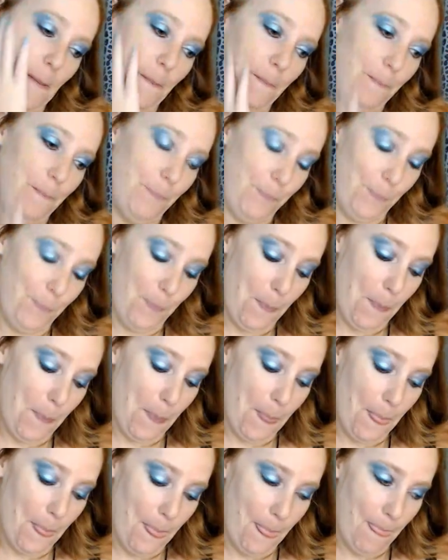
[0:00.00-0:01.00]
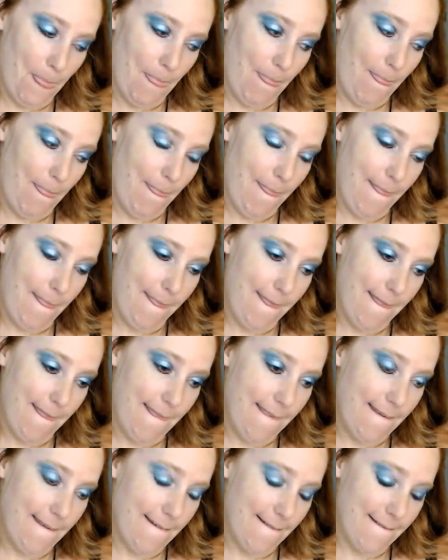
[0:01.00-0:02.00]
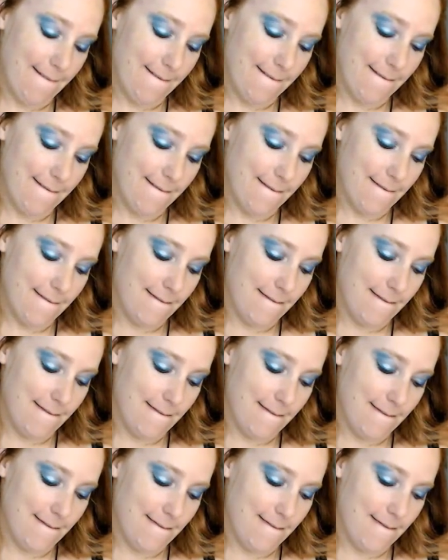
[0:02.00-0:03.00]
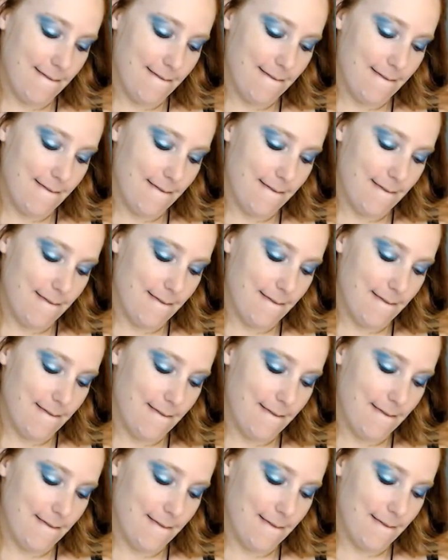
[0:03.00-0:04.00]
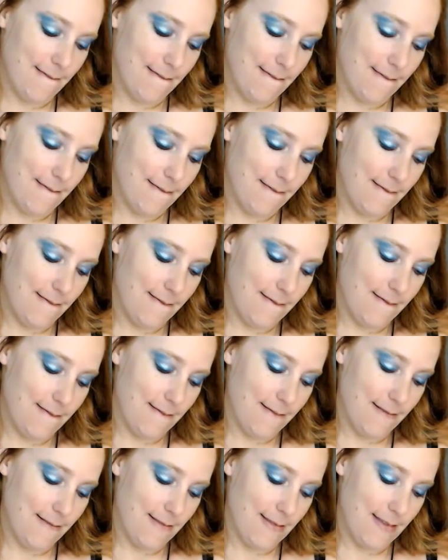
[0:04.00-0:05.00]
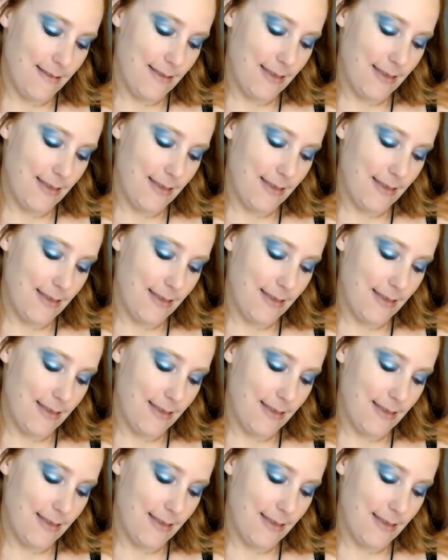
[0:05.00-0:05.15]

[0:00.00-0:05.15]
No one is speaking in this clip.